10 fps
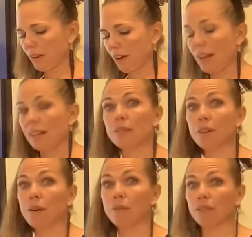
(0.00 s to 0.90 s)
All right,
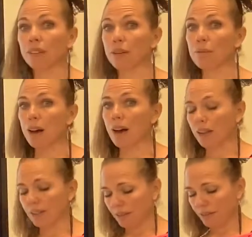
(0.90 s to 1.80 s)
so hopefully you
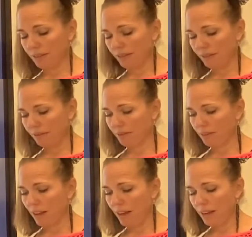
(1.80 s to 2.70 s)
paused.
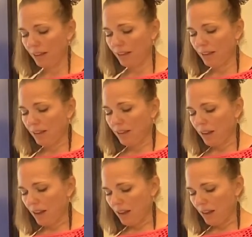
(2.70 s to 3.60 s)
Okay,
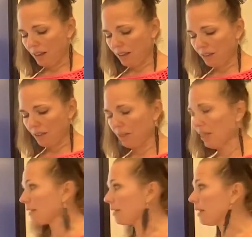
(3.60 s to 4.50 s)
so
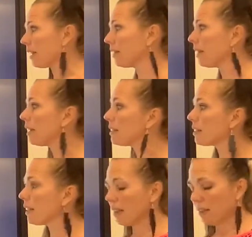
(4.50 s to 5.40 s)
let's look at this.
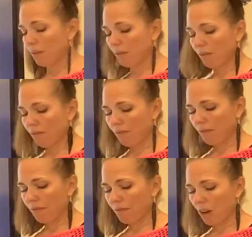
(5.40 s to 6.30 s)

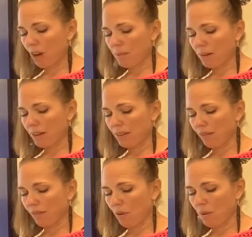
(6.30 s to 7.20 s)
Carbon has
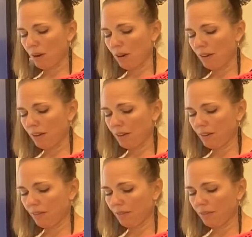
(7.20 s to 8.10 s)
4.
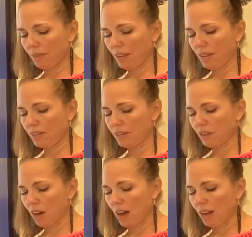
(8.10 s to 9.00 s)
Each
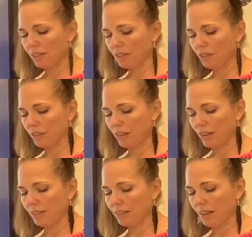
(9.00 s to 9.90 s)
oxygen
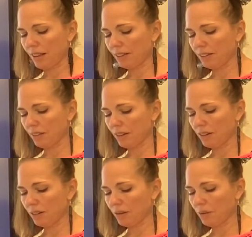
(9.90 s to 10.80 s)
has 6. There are
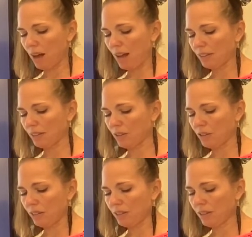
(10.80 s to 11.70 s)
2
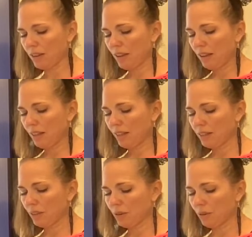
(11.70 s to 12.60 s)
oxygens.
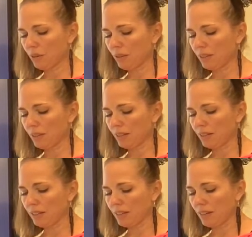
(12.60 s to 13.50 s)
That's a total of
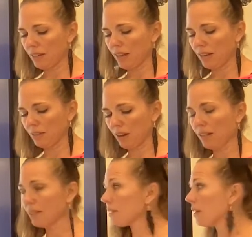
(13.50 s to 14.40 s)
16
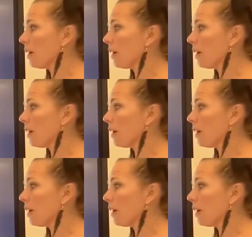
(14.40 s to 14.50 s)
electrons.